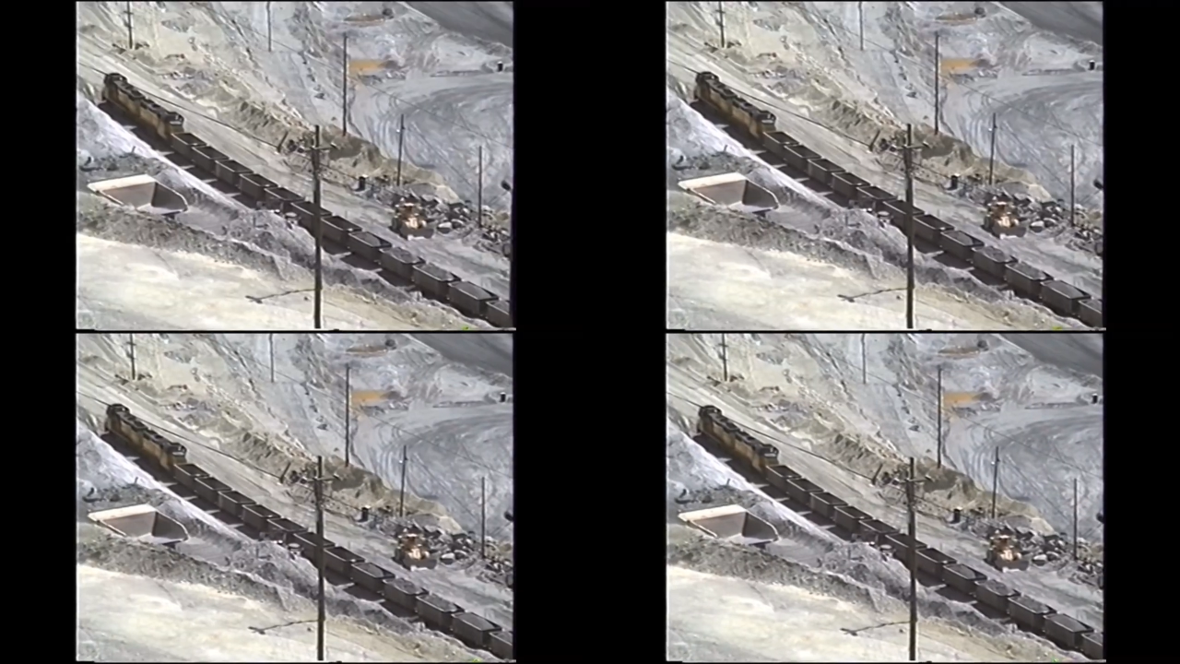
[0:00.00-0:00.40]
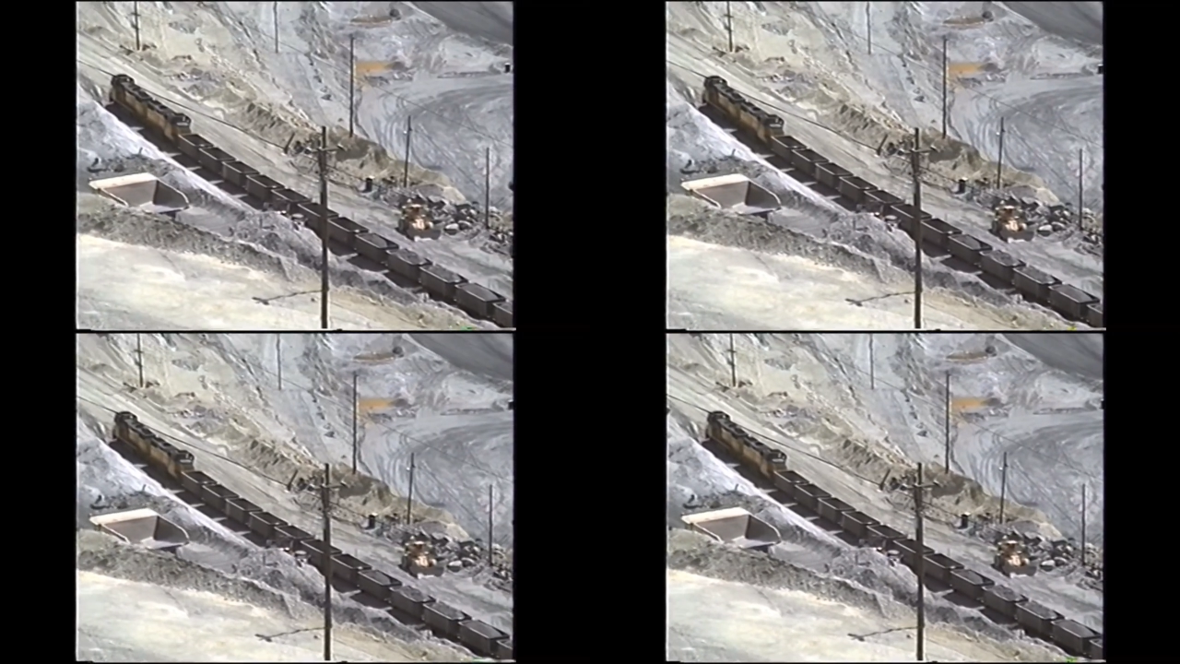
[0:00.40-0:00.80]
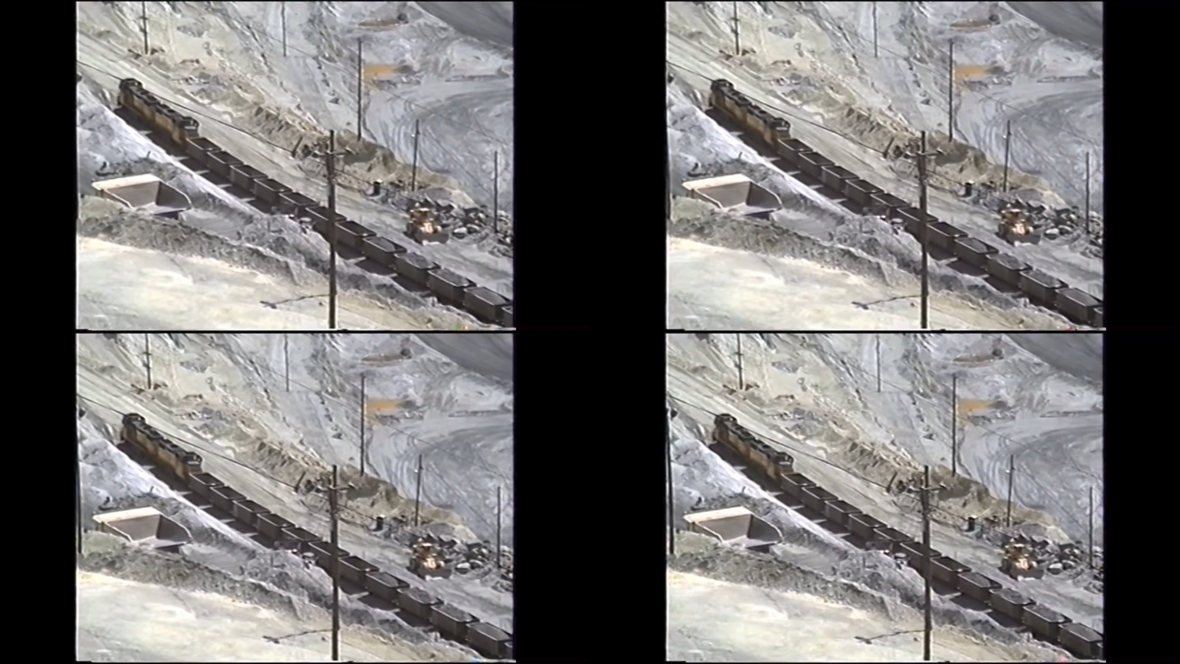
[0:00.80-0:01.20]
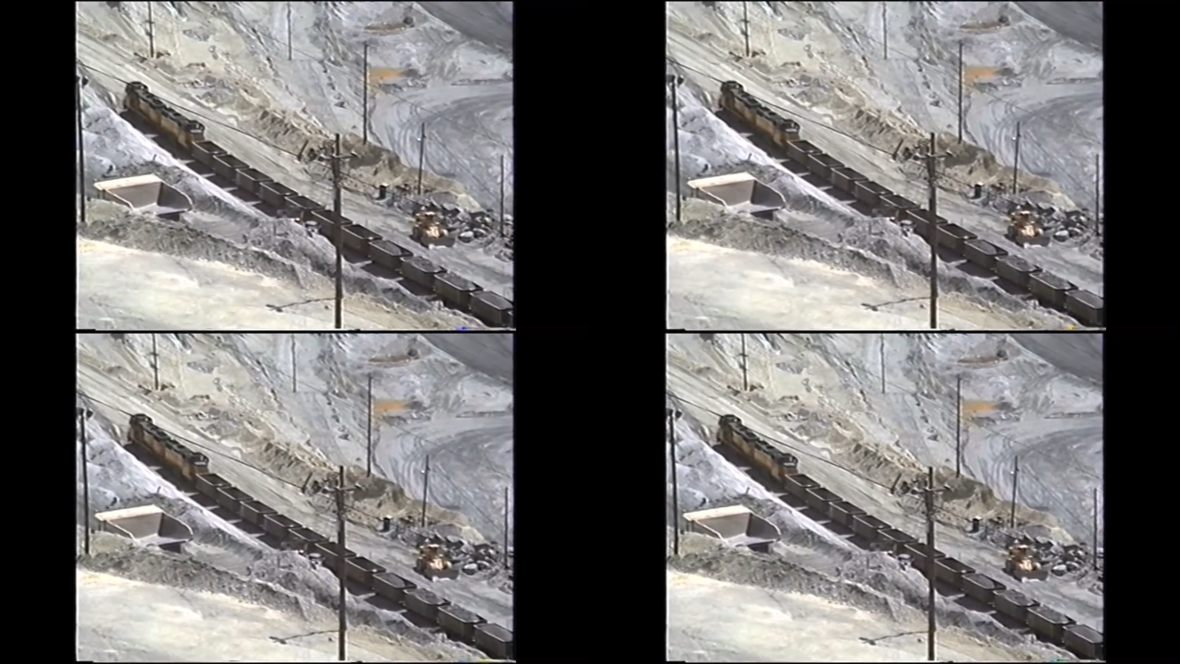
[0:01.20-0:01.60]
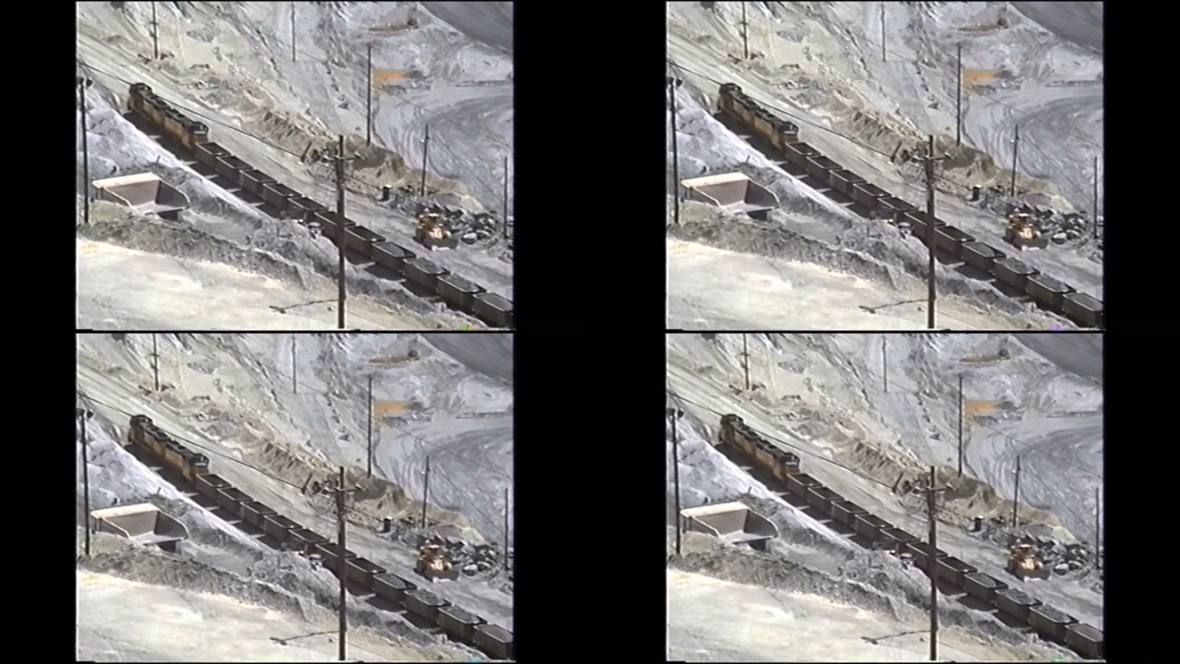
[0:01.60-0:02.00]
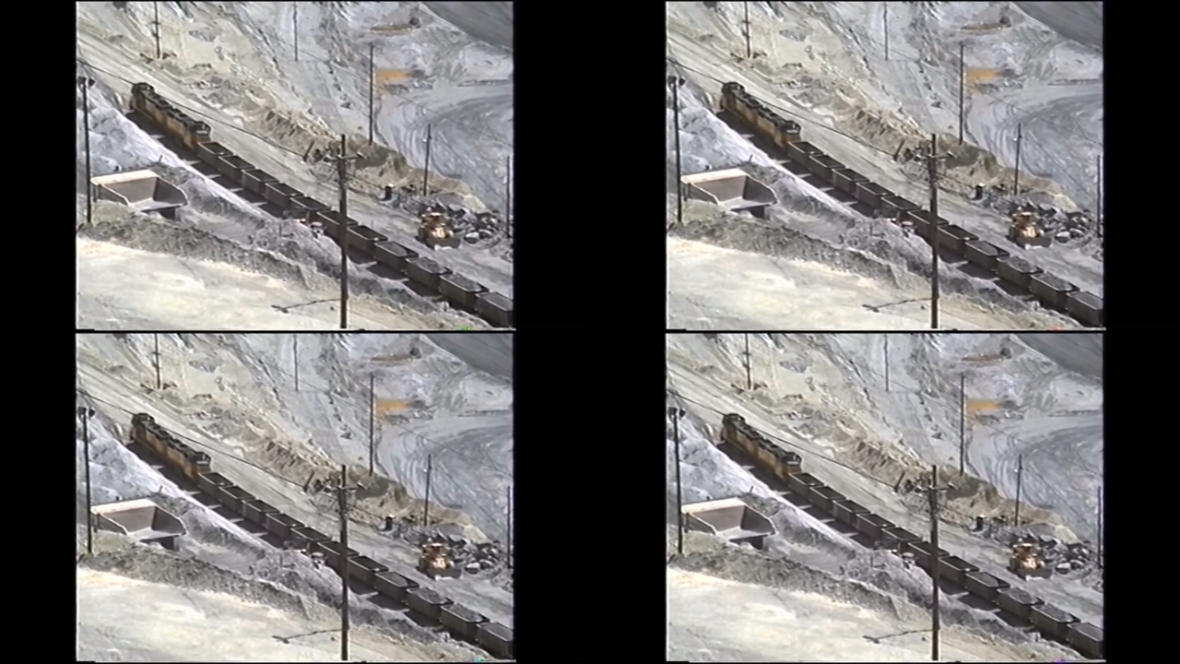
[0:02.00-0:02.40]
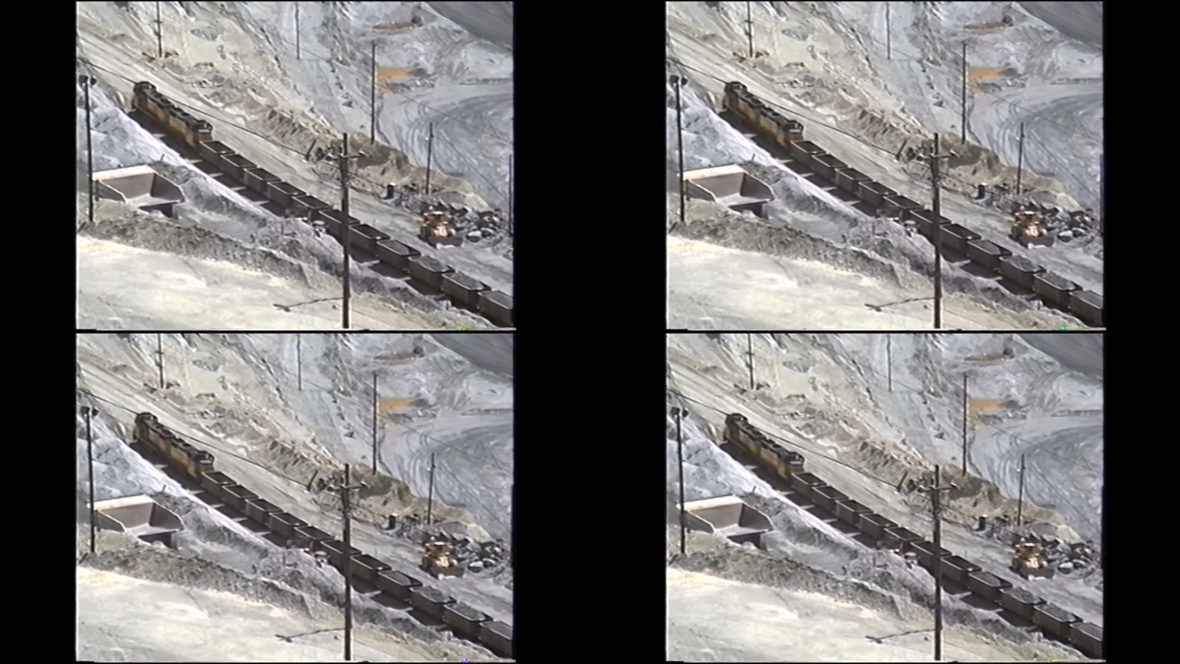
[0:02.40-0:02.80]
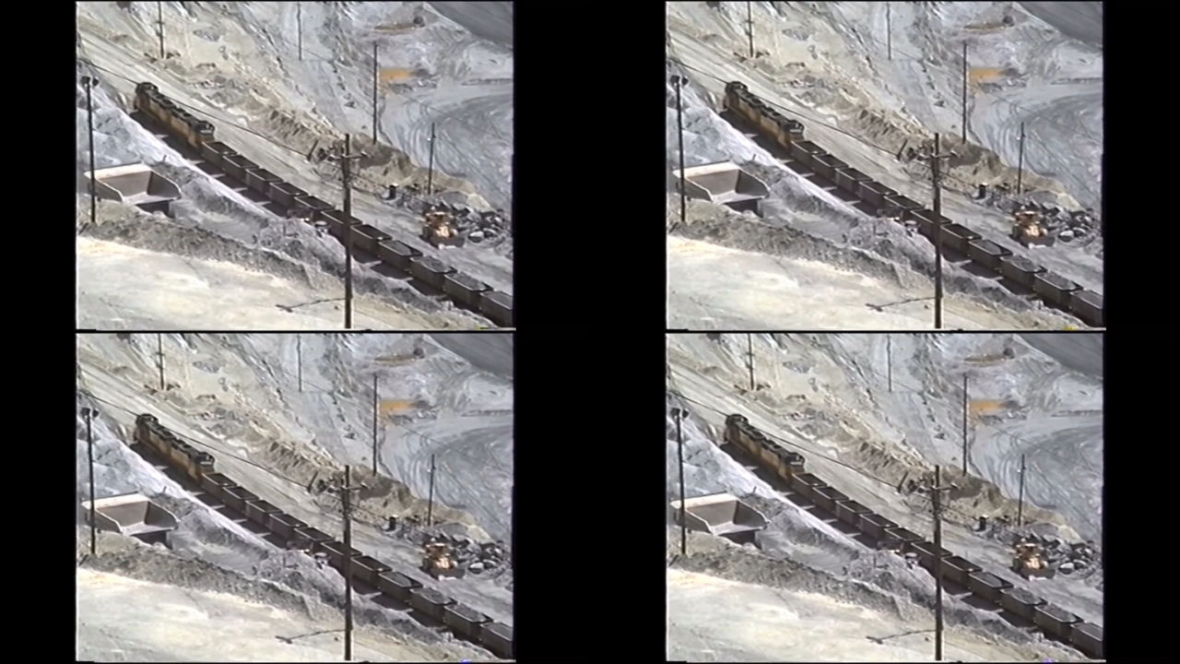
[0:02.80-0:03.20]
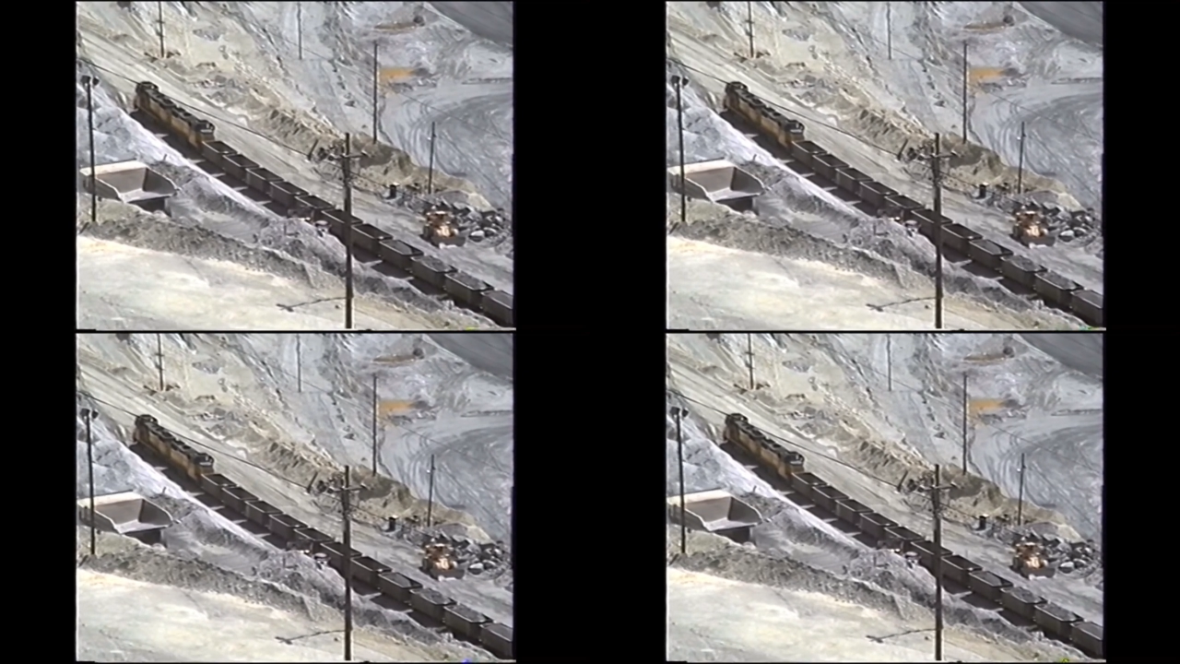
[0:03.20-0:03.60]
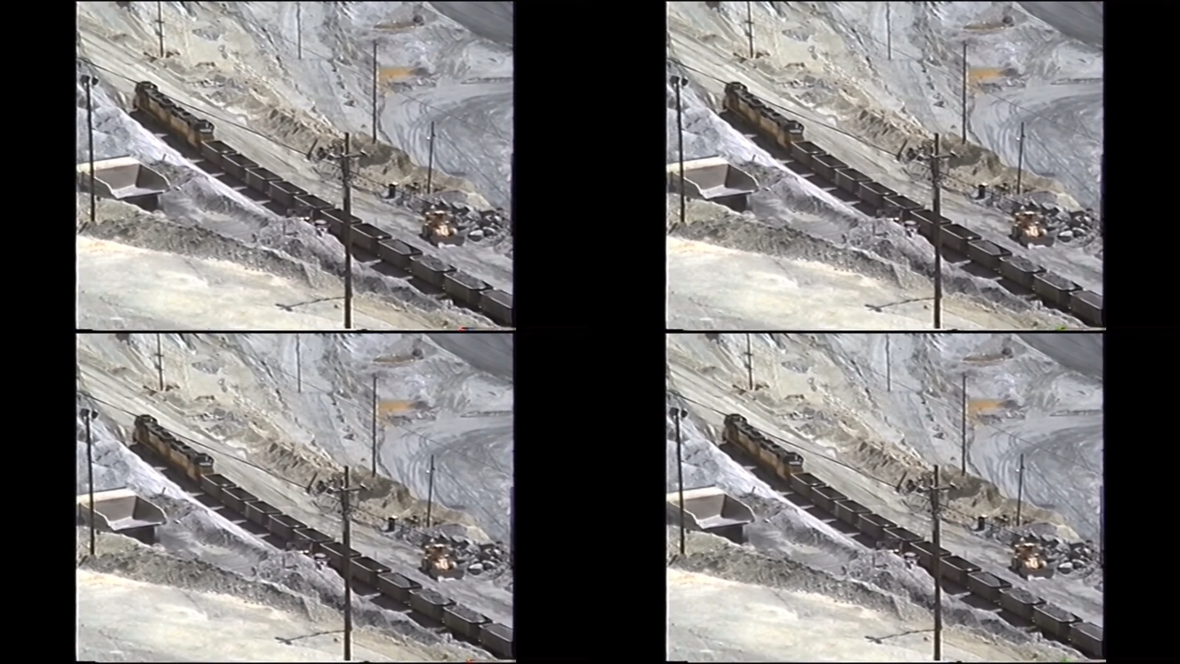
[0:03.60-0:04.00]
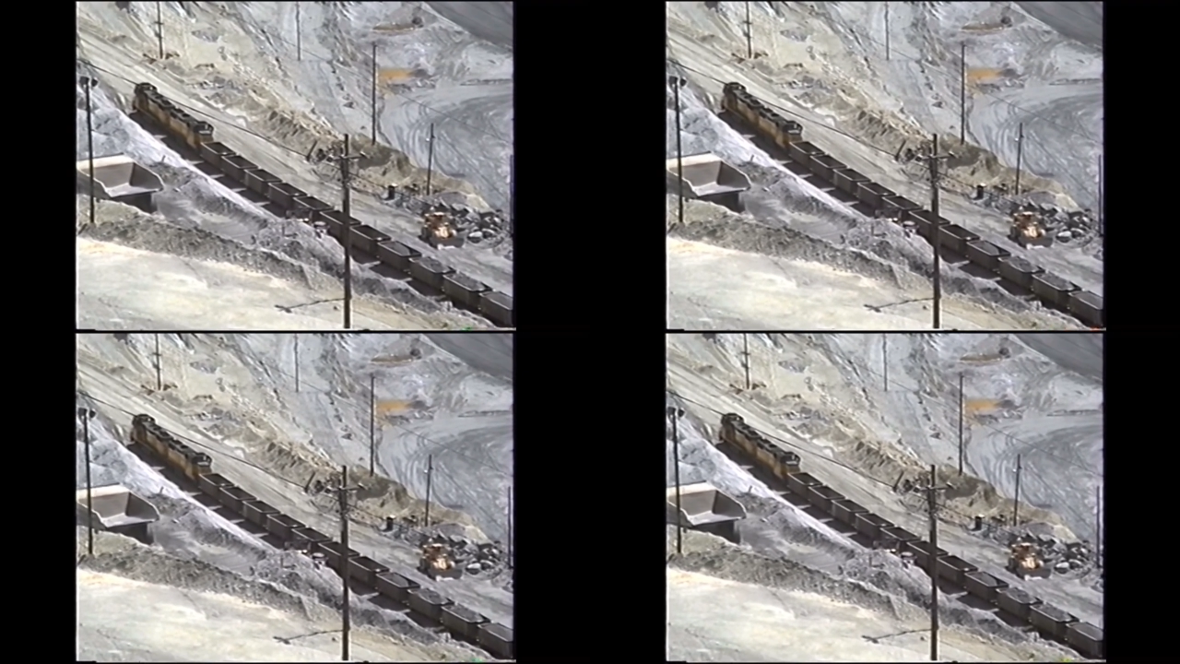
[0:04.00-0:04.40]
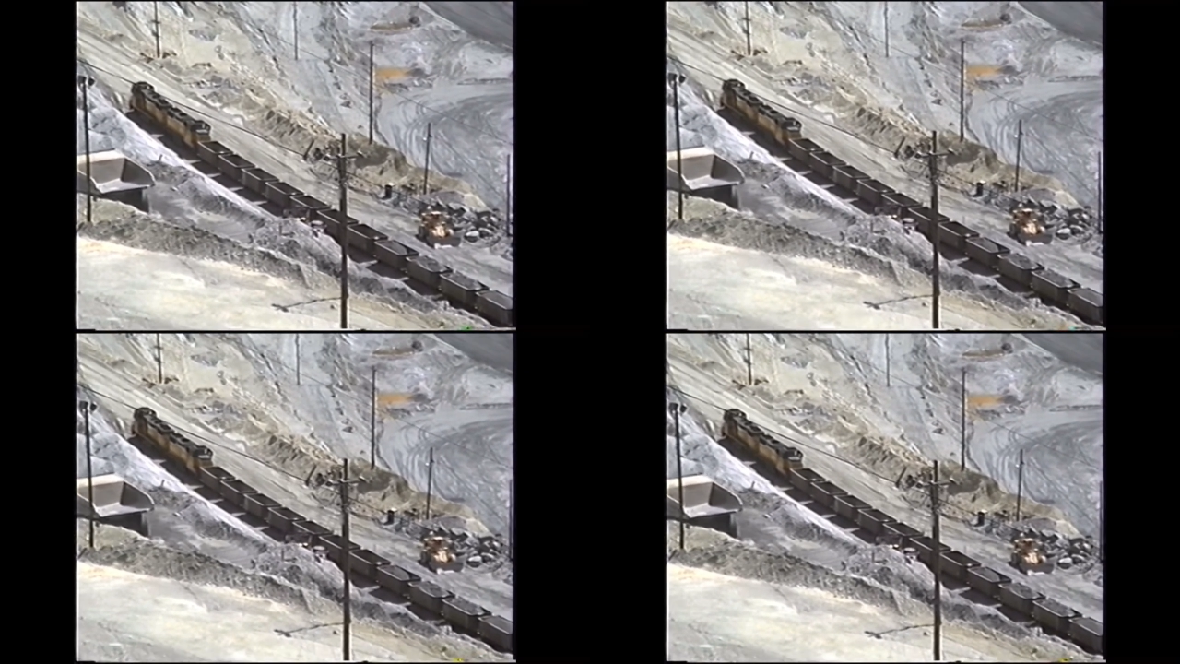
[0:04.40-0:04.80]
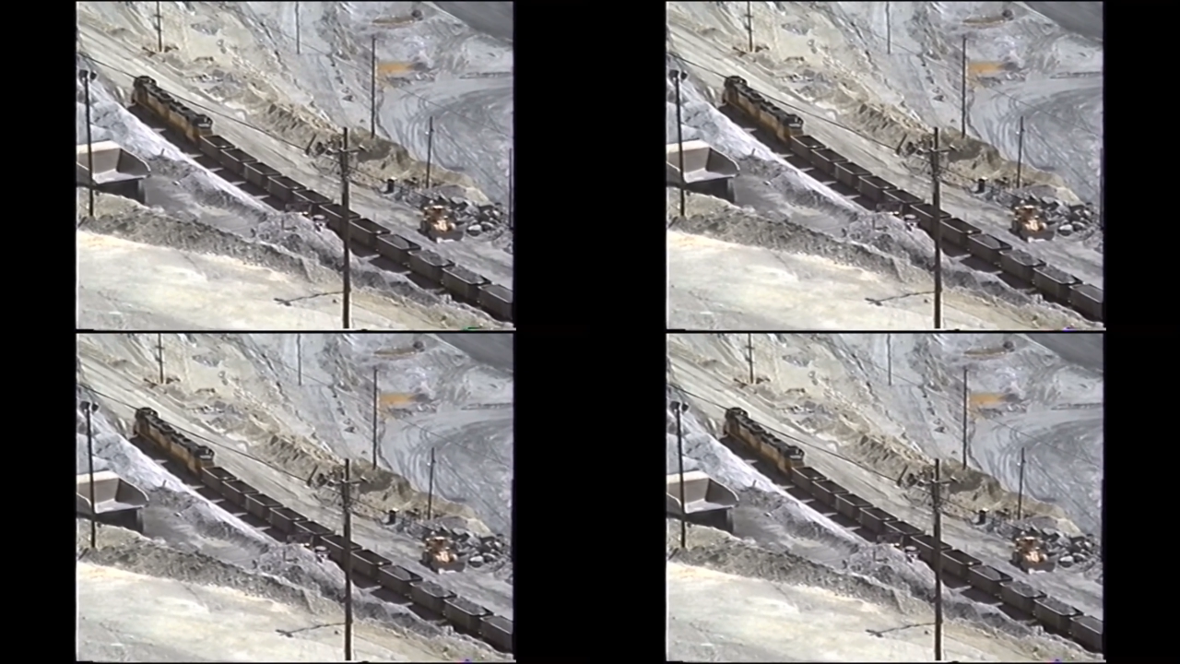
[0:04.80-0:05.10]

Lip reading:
[unreadable: no face in view]